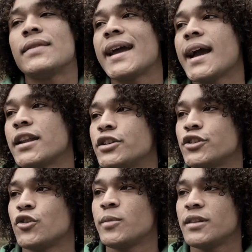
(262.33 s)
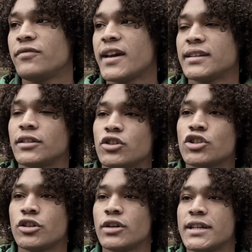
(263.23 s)
kind of showed me the fact that there
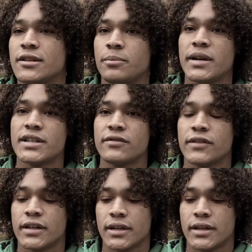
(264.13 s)
still is a bunch of